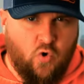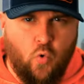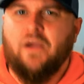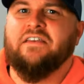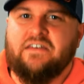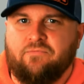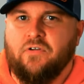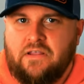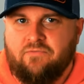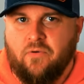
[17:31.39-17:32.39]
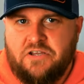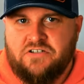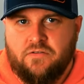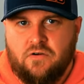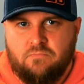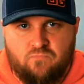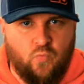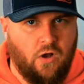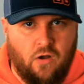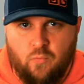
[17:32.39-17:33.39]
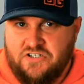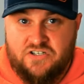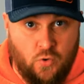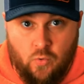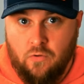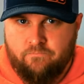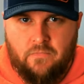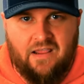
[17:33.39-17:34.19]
quite differently from each other, which is cool,